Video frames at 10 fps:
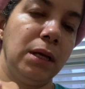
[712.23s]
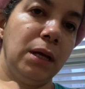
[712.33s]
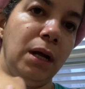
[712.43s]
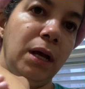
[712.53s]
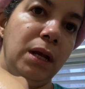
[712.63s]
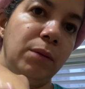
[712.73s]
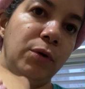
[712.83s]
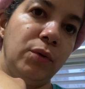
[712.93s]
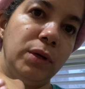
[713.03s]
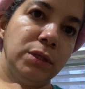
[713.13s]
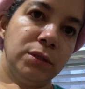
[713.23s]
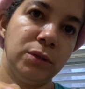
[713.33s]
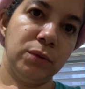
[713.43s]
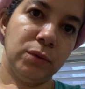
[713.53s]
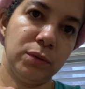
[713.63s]
and I'm going
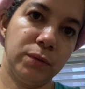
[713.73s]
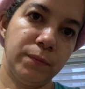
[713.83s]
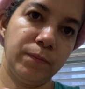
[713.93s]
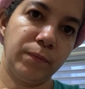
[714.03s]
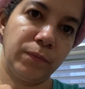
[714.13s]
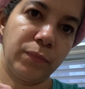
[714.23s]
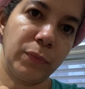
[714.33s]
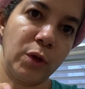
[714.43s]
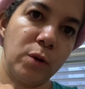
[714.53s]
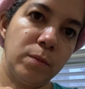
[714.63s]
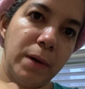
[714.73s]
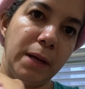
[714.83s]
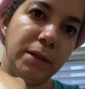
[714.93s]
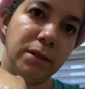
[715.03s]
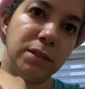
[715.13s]
to
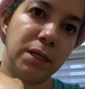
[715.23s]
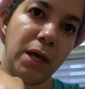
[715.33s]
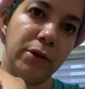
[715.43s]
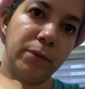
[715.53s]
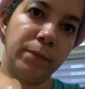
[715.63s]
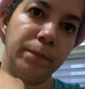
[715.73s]
combine them together.